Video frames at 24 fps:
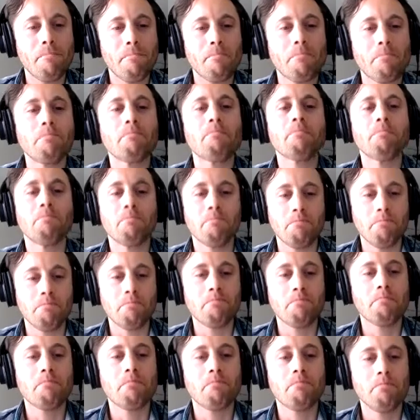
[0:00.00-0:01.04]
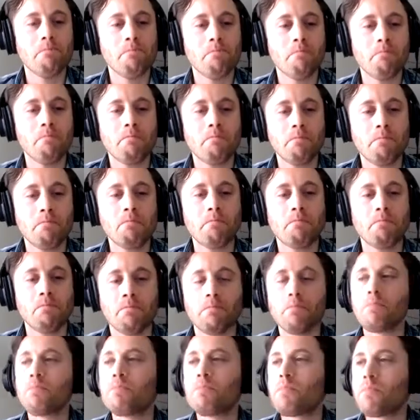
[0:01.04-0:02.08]

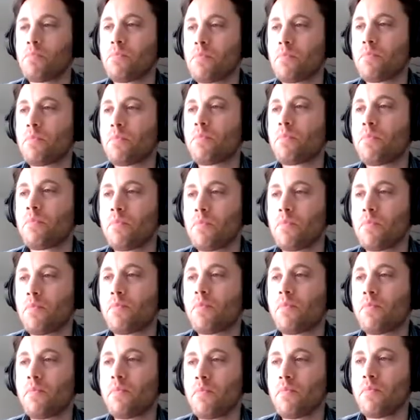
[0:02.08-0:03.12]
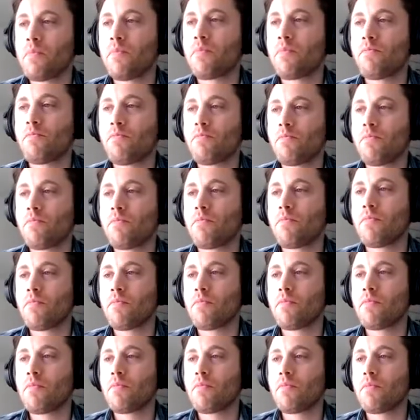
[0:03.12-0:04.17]

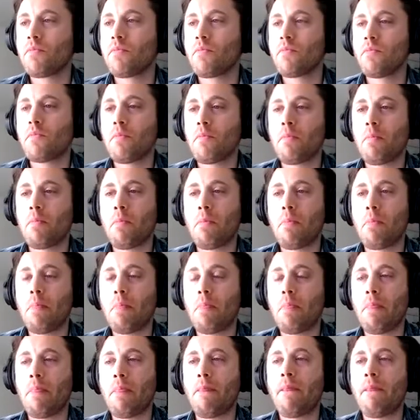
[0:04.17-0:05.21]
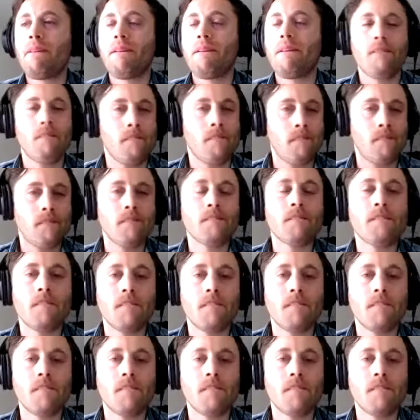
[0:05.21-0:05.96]
[no speech]